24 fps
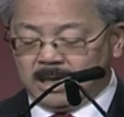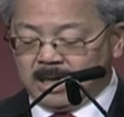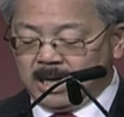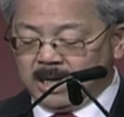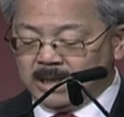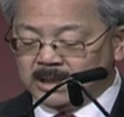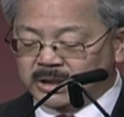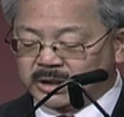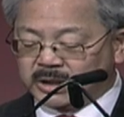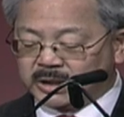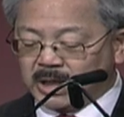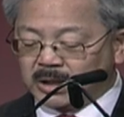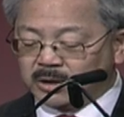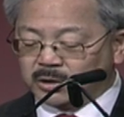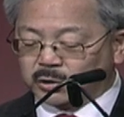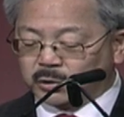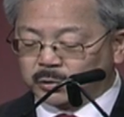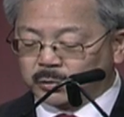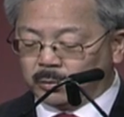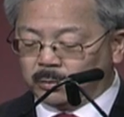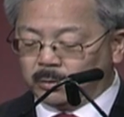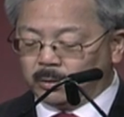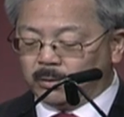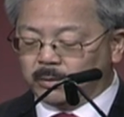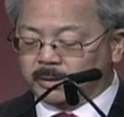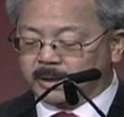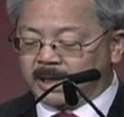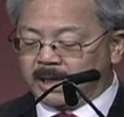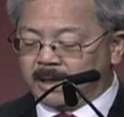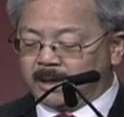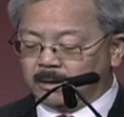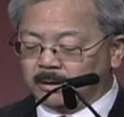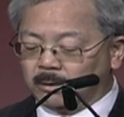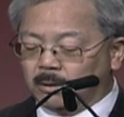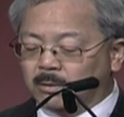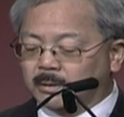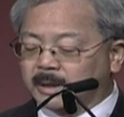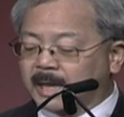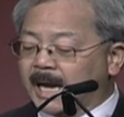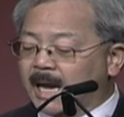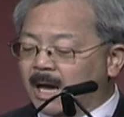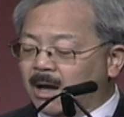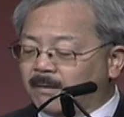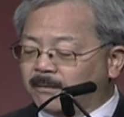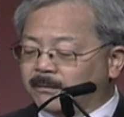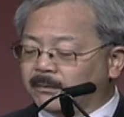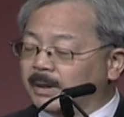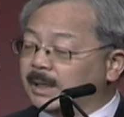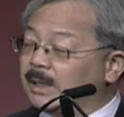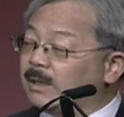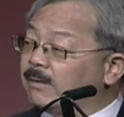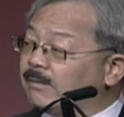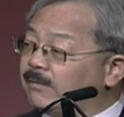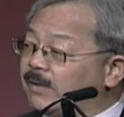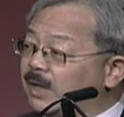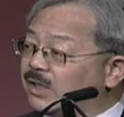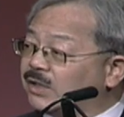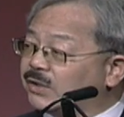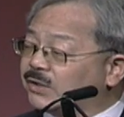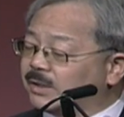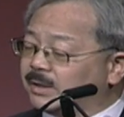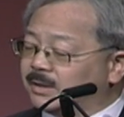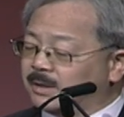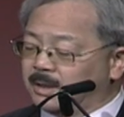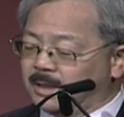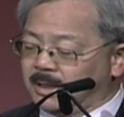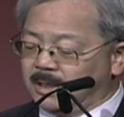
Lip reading: central locale for innovation